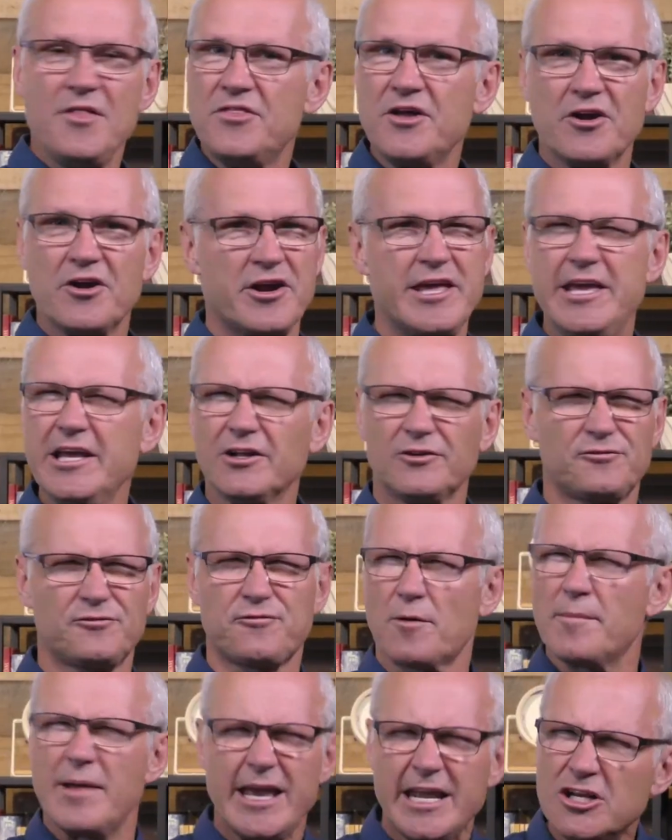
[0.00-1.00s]
they're healed
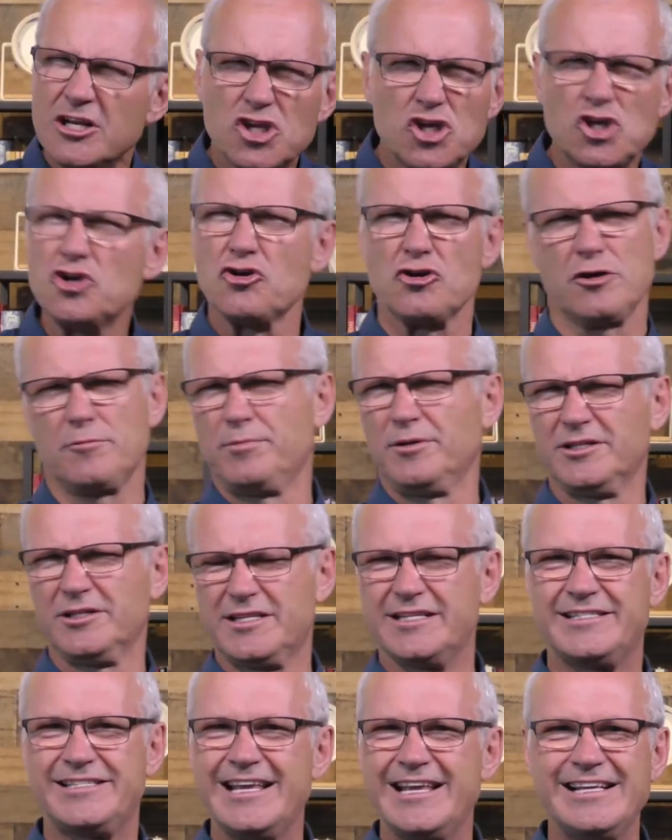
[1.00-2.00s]
from incurable
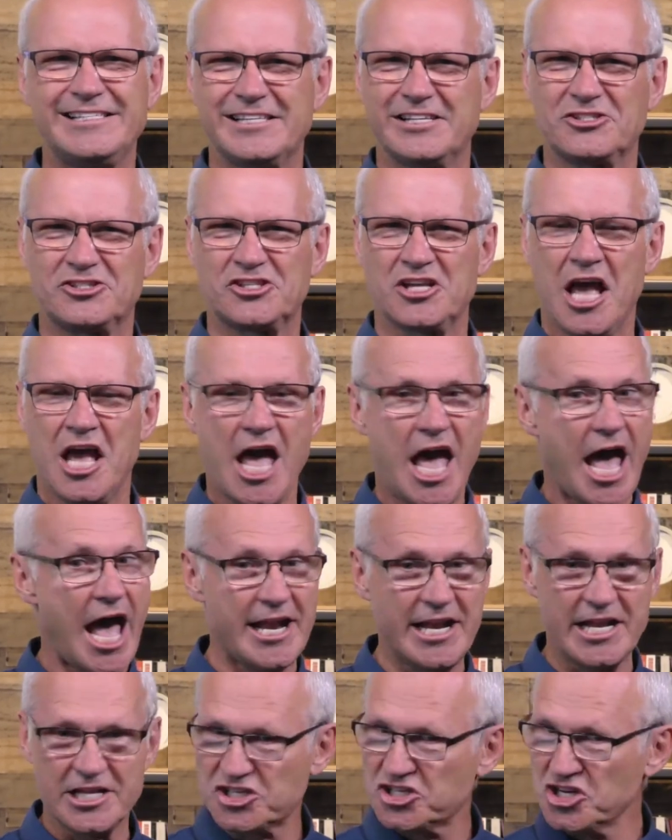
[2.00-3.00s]
diseases.
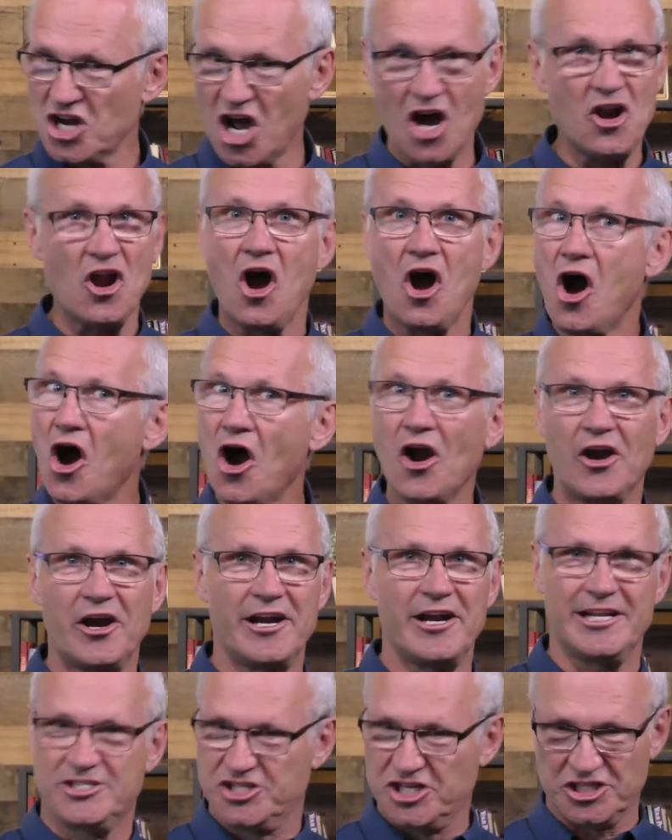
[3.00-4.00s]
And it's not
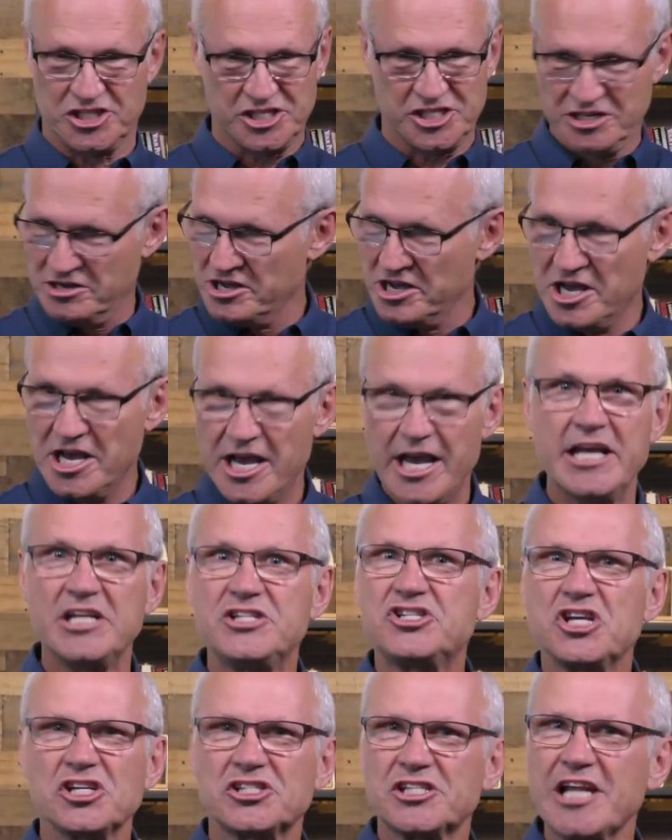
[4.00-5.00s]
hard. It
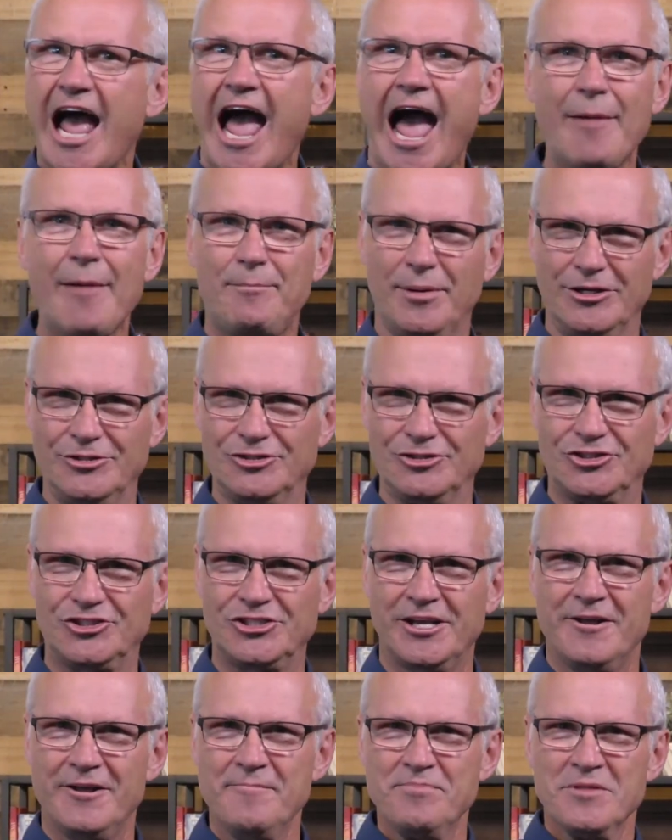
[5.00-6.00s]
just happens.
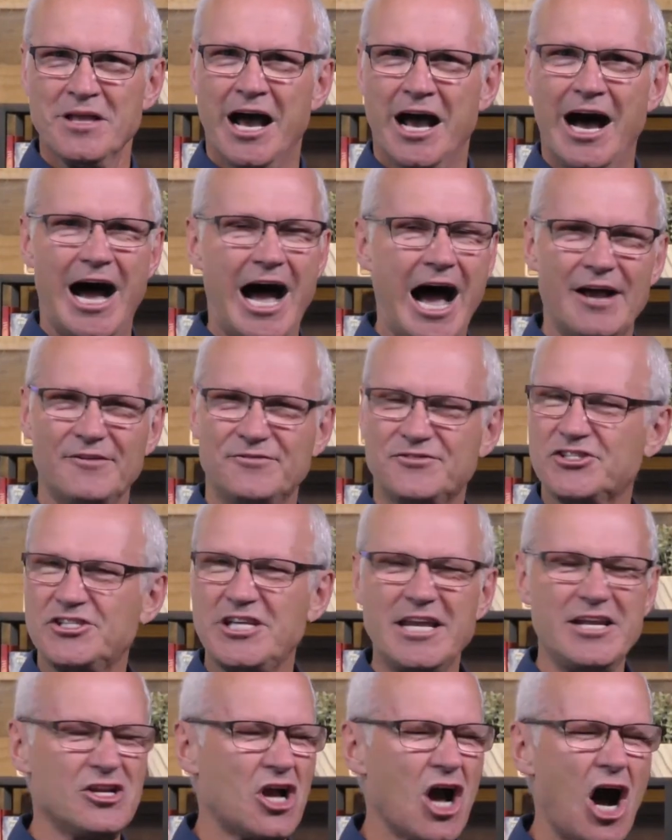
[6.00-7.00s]
I've
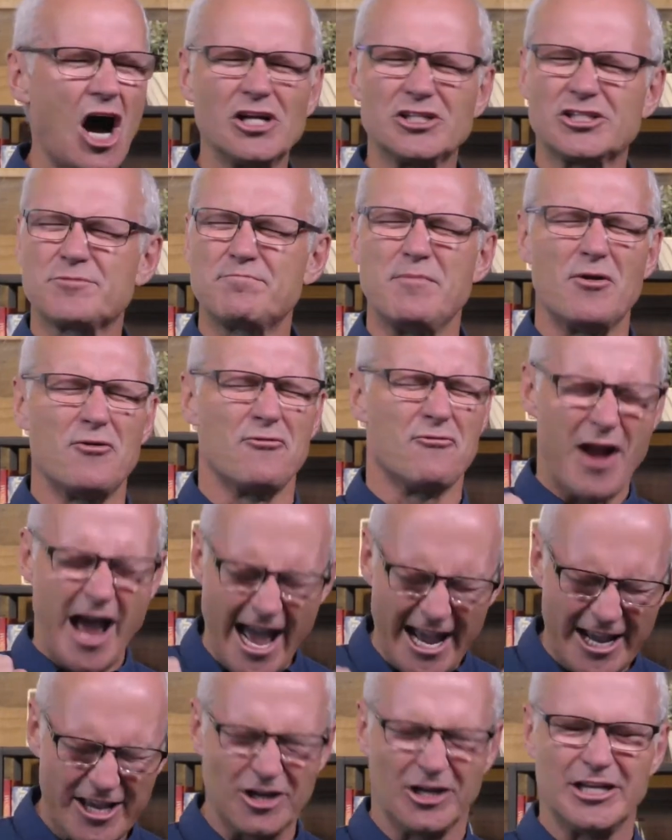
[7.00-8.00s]
seen God's
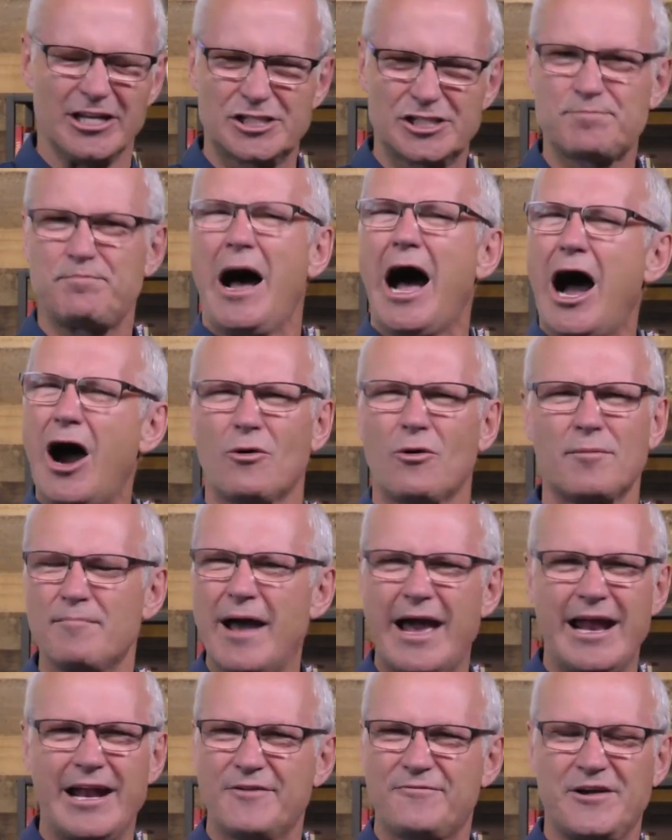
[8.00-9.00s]
miraculous power
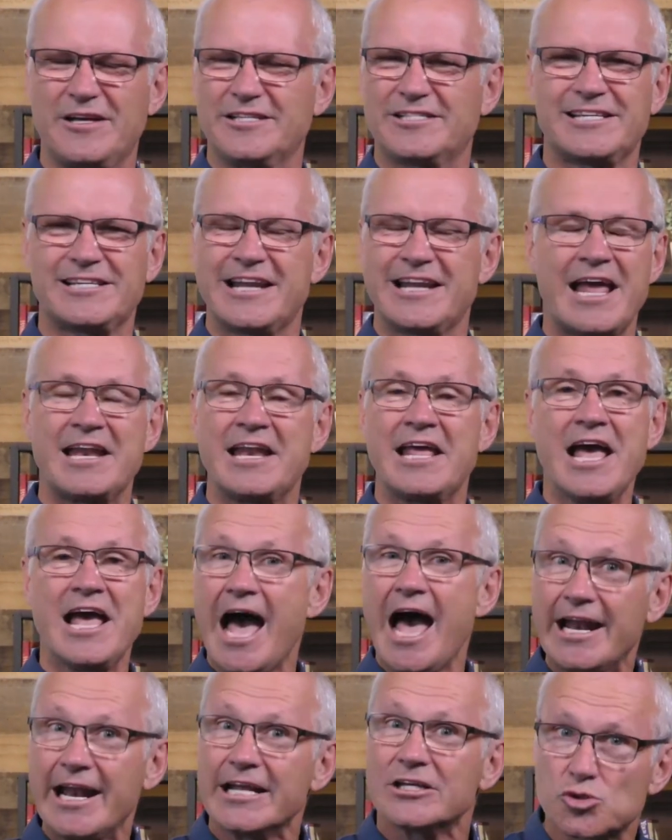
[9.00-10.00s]
manifested and
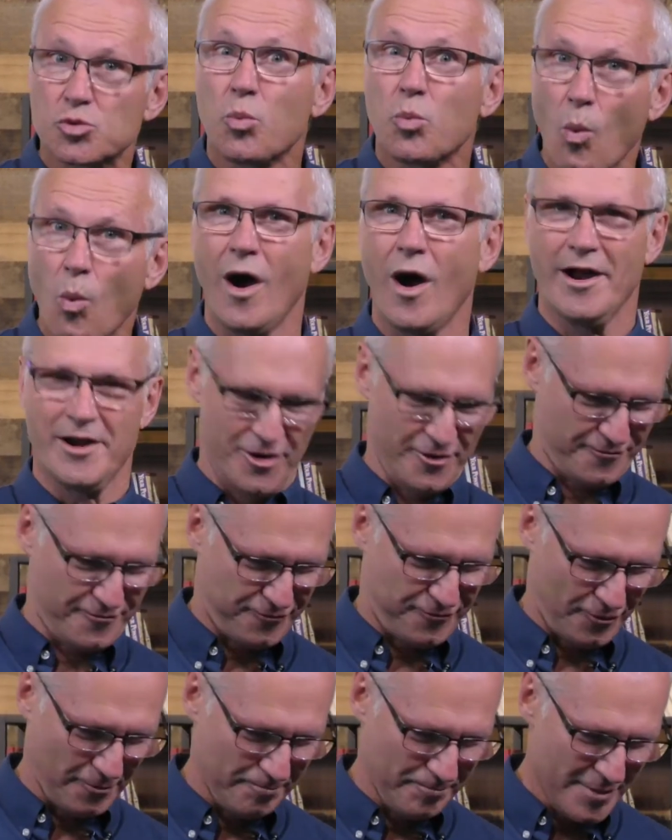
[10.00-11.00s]
it's
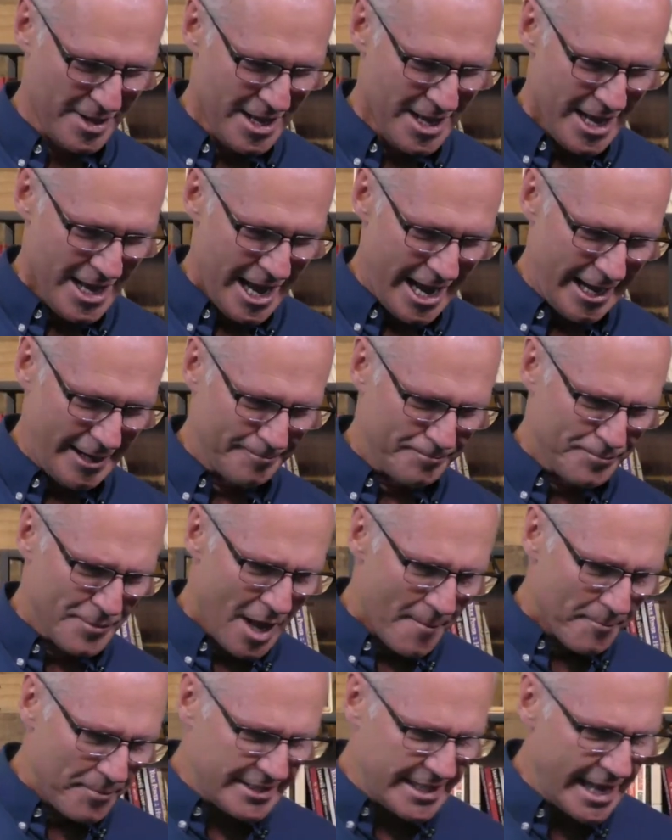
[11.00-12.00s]
wonderful.
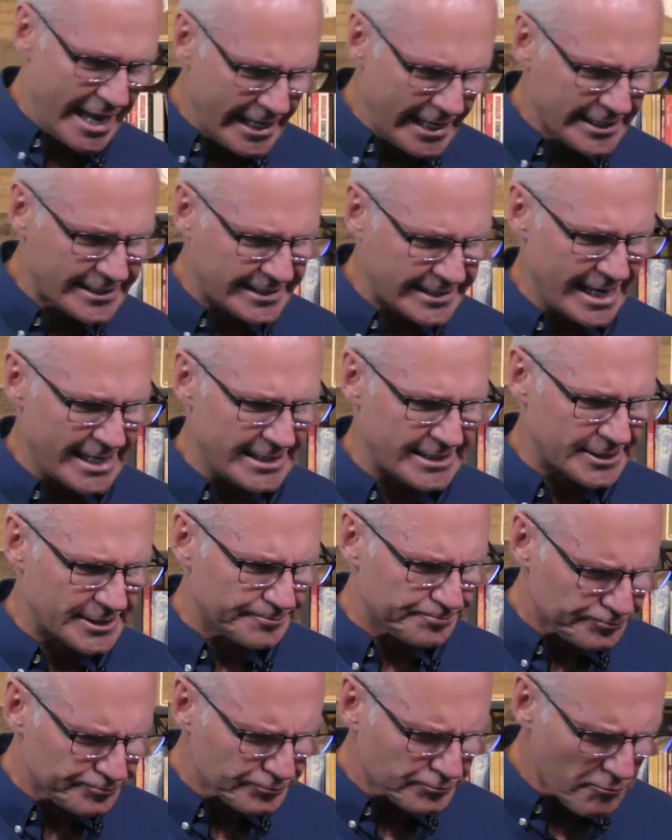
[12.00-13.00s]
But then it says,
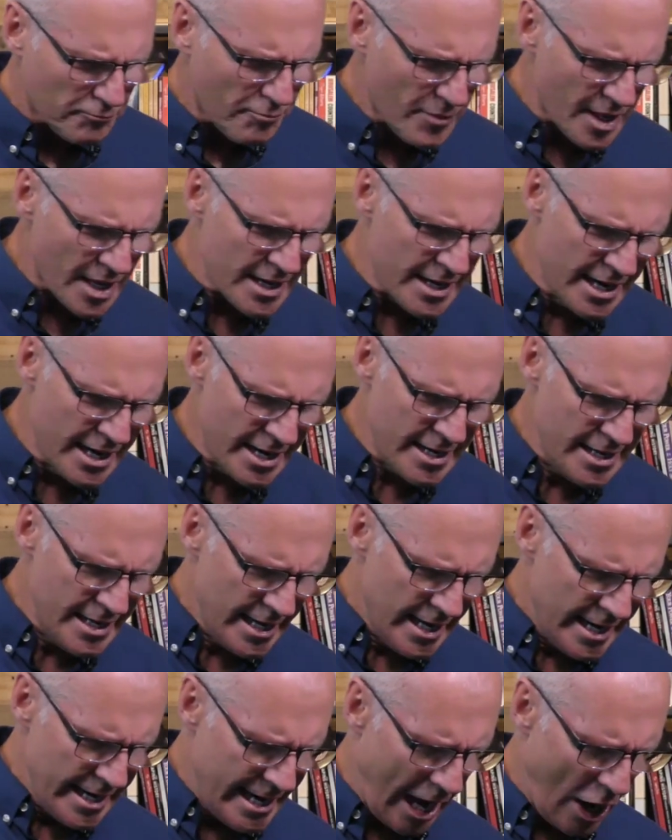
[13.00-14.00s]

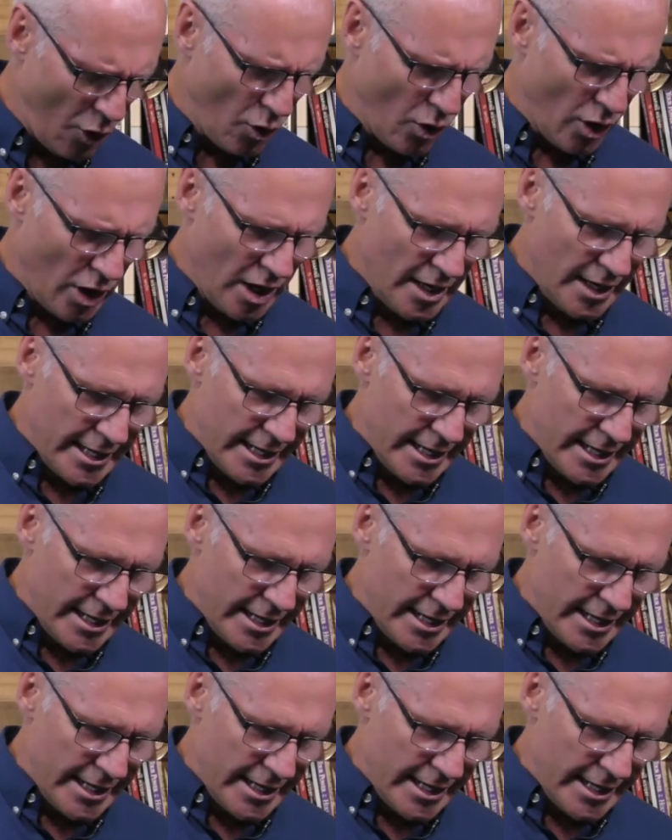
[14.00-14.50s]
now